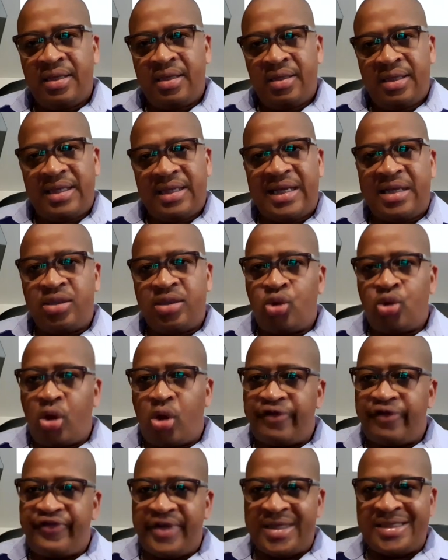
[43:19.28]

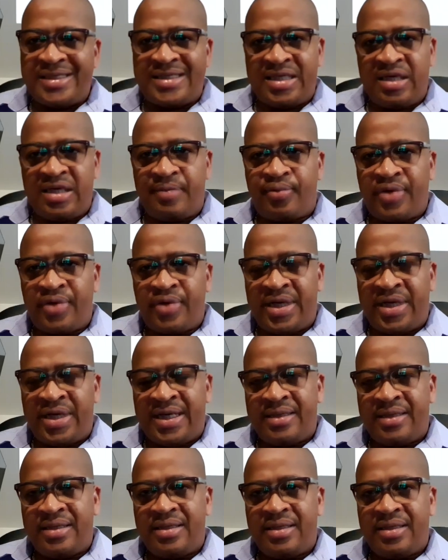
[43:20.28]
endorphins in your brain,
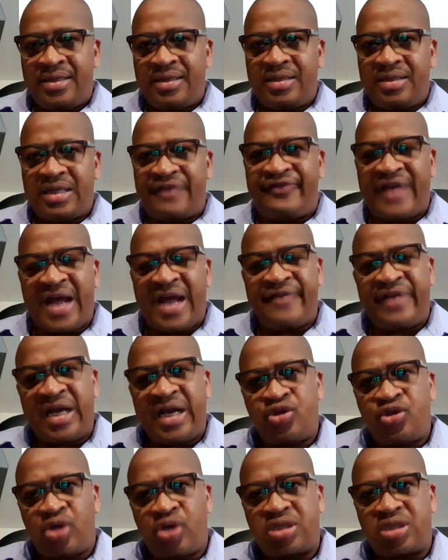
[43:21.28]
the
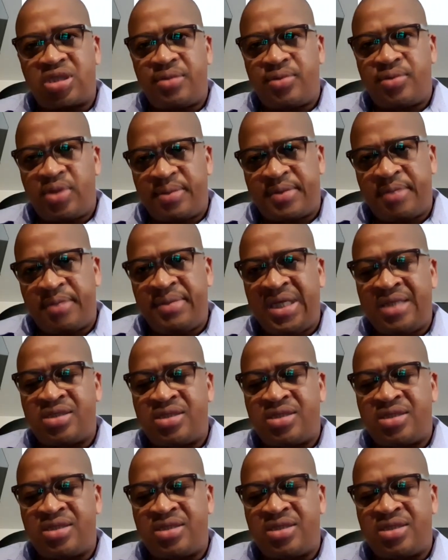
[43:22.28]
5-hydroxytryptamine,